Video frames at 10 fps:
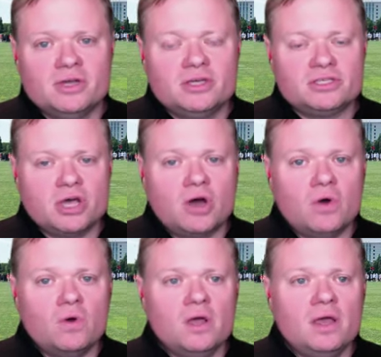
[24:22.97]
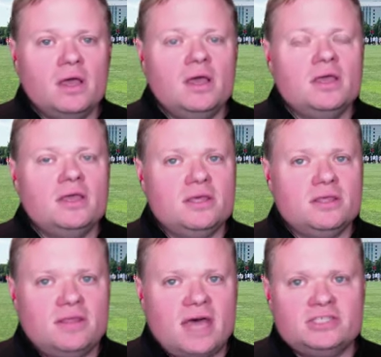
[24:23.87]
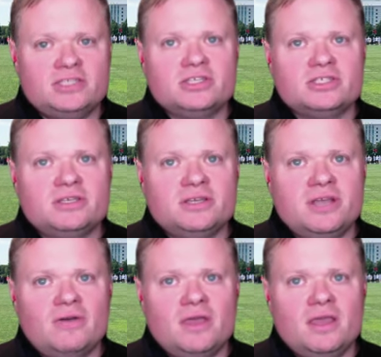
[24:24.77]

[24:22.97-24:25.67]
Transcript: So that's just, you know,